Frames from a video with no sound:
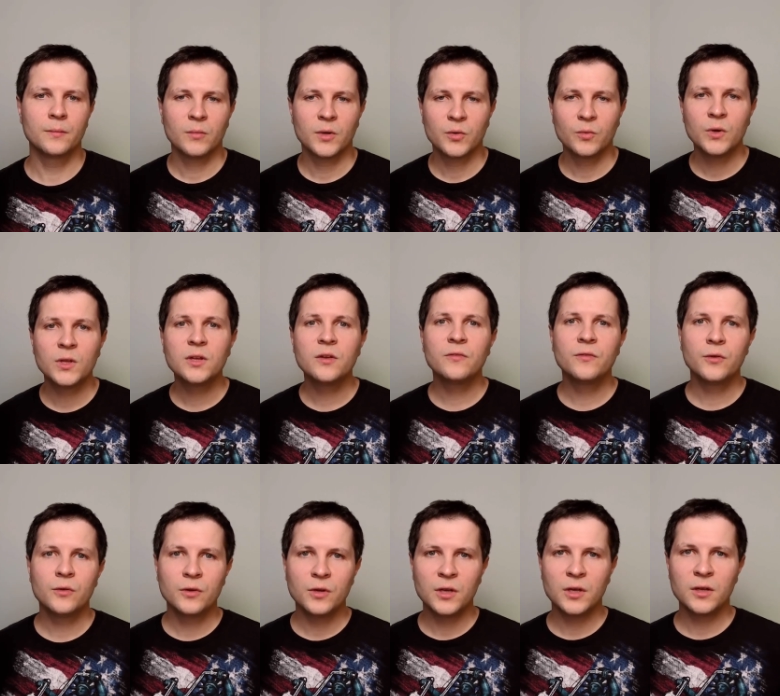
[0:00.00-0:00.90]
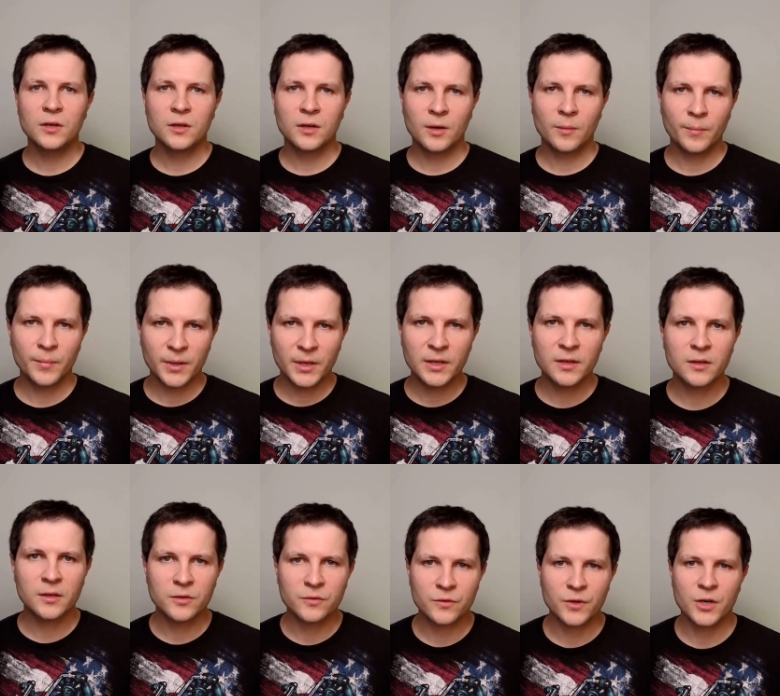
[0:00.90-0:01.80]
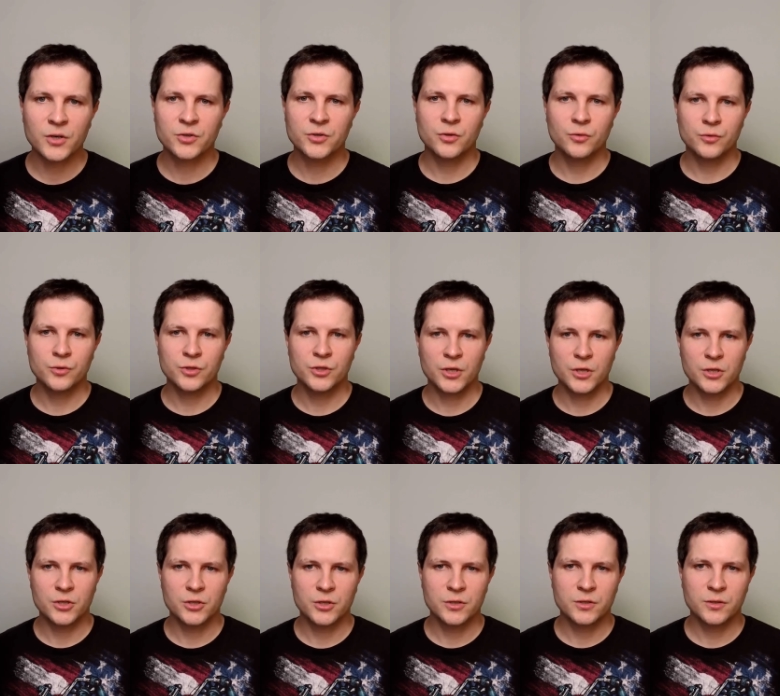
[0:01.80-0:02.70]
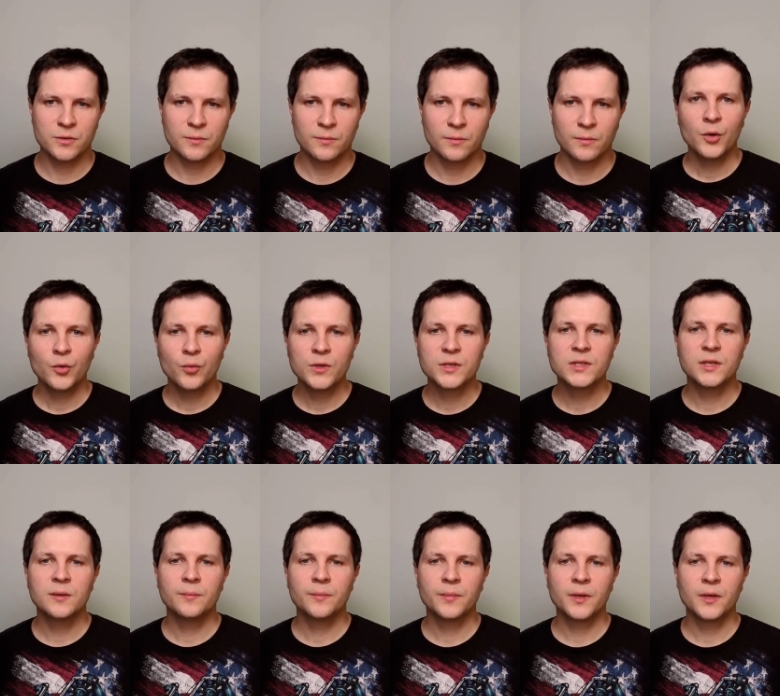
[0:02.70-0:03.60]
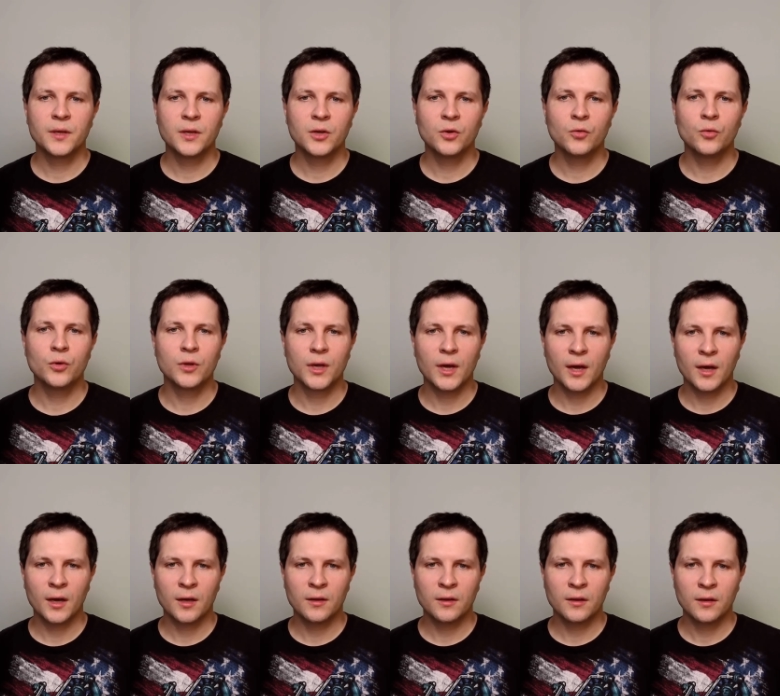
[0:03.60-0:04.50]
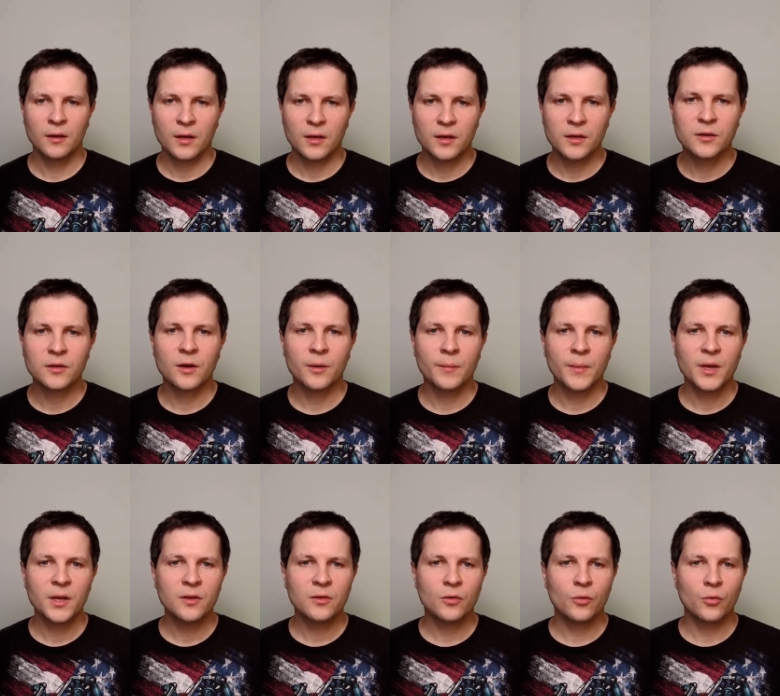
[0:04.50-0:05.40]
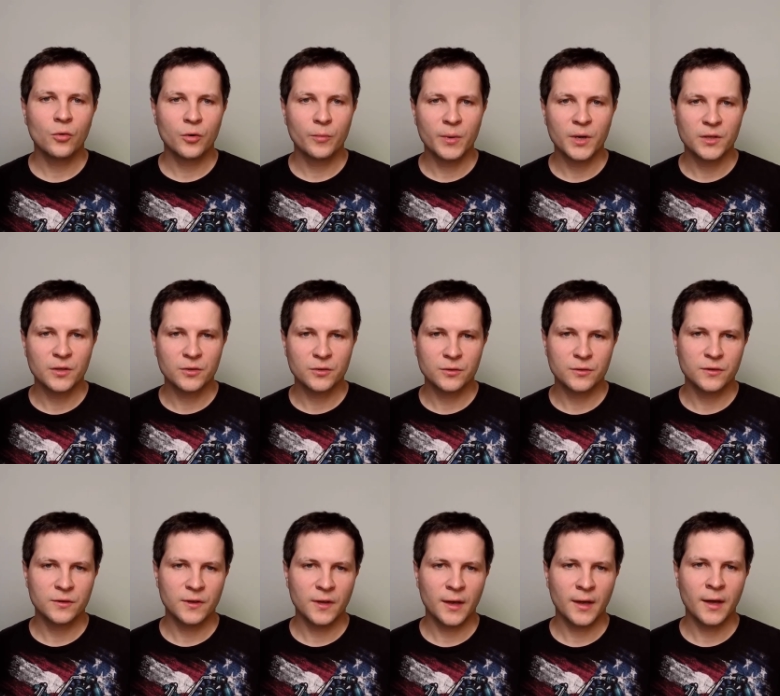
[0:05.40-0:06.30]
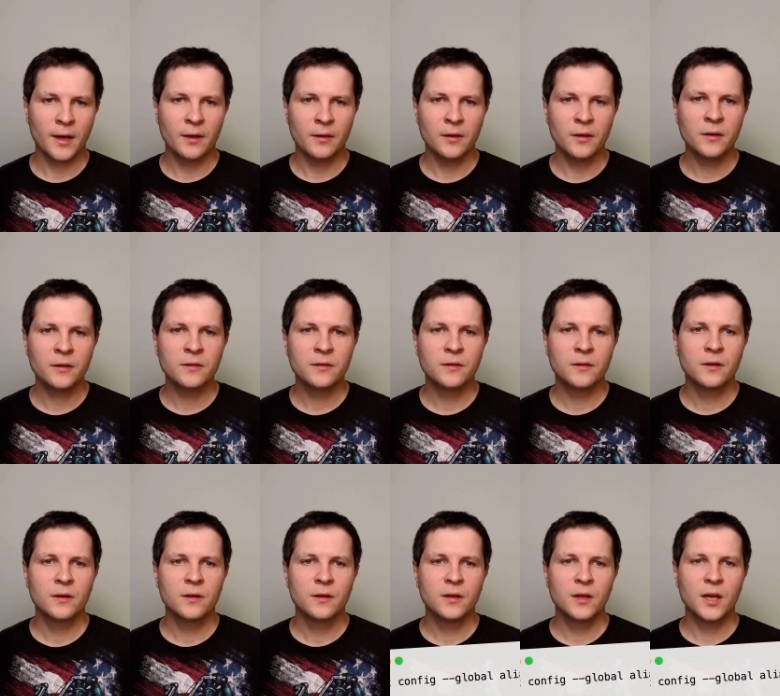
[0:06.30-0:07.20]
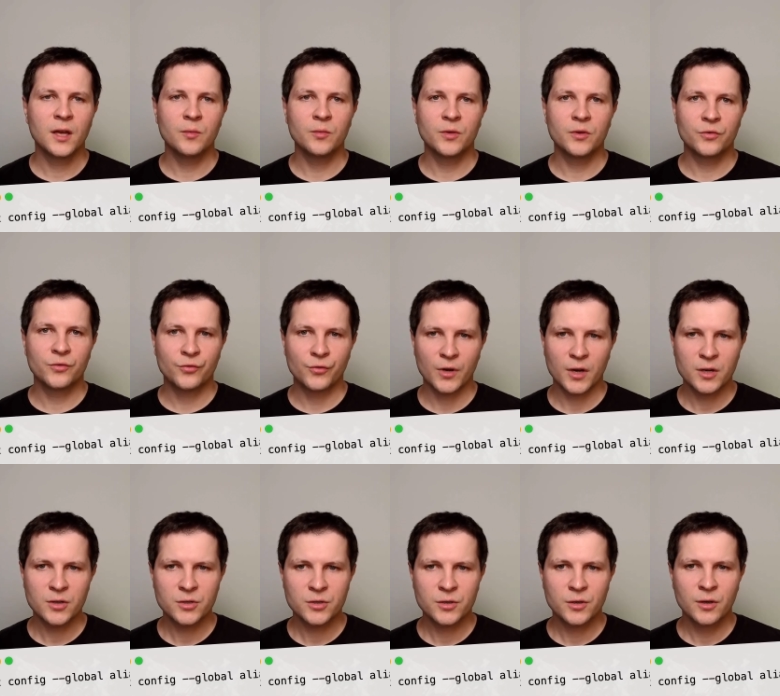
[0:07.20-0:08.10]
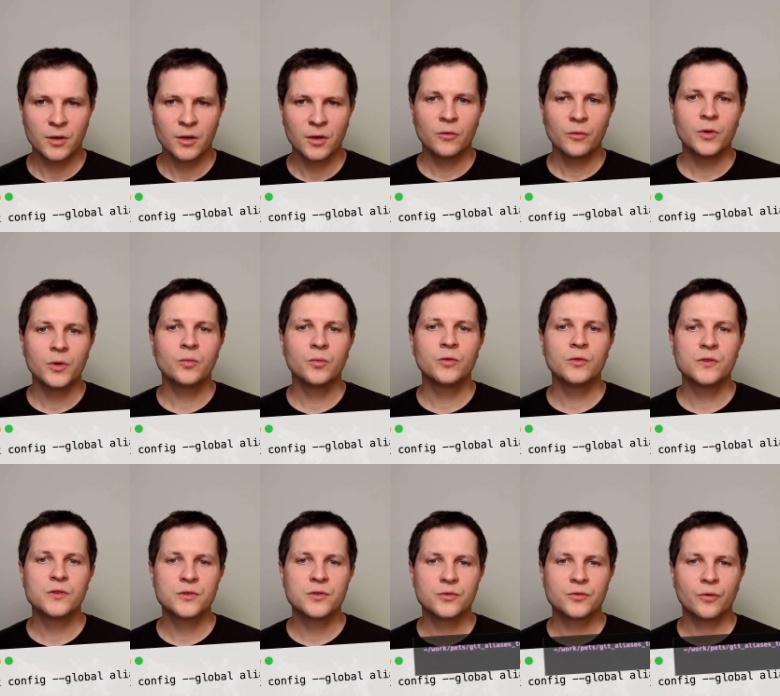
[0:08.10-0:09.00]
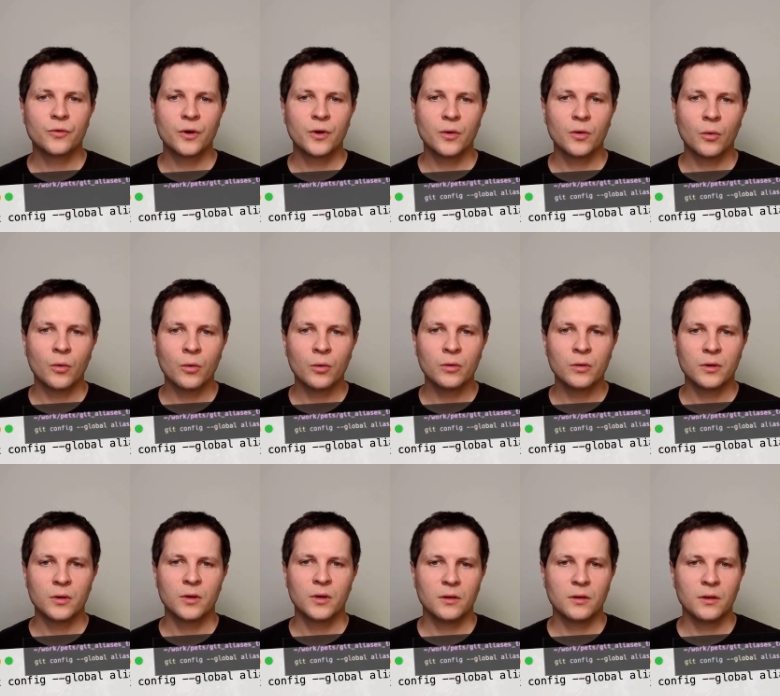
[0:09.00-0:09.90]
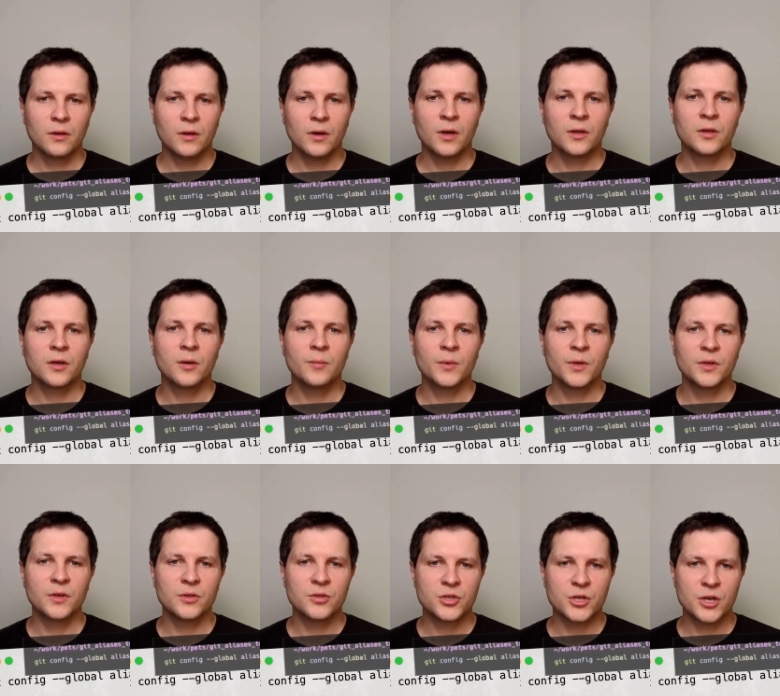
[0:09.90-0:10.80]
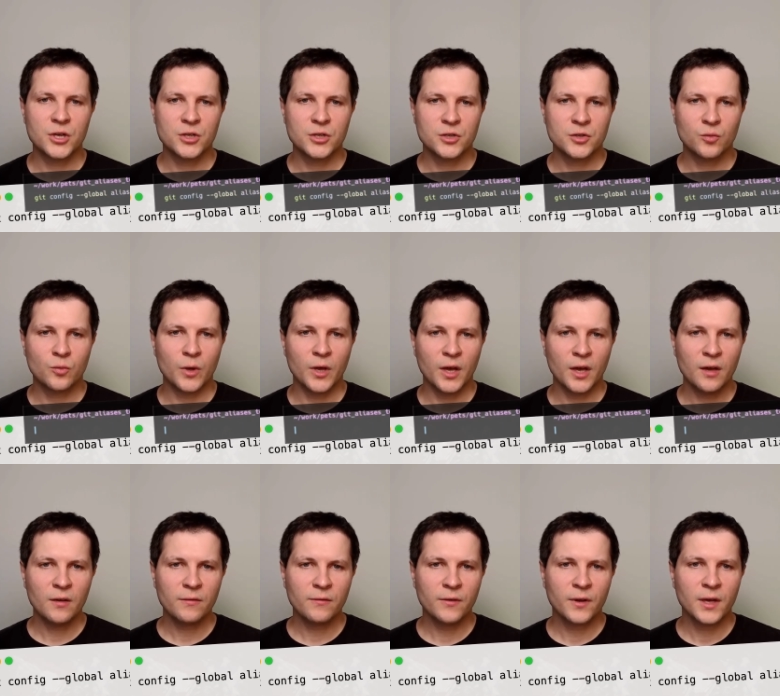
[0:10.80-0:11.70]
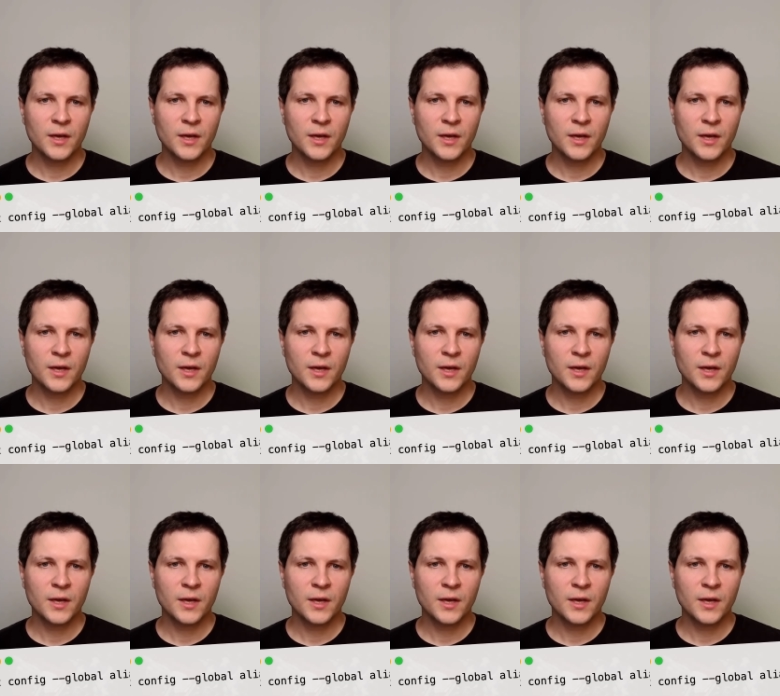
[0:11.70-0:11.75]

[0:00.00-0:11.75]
But what if you need completely trash those changes? Here we simply could add a git command, or better to say alias, named trash, so it would destroy all the uncommitted changes we have